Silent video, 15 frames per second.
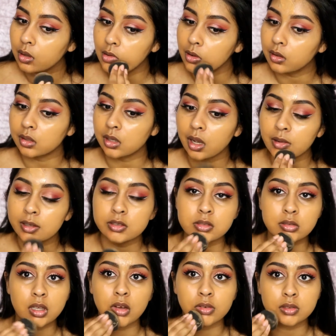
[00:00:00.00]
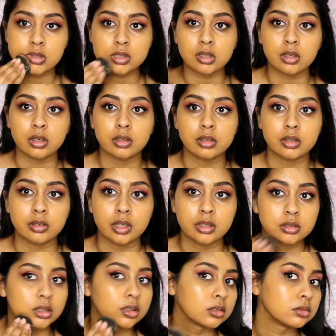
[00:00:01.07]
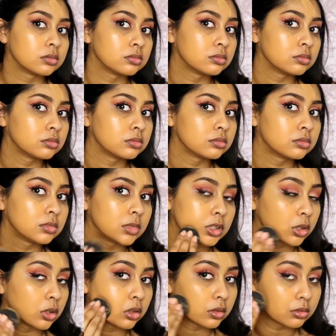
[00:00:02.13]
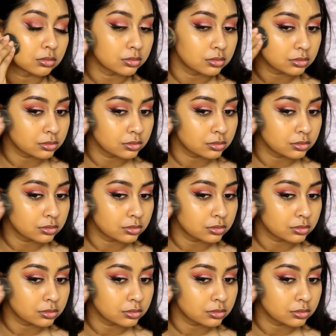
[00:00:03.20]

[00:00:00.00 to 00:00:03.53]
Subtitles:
Look how it just covers the current corrector. It's gone.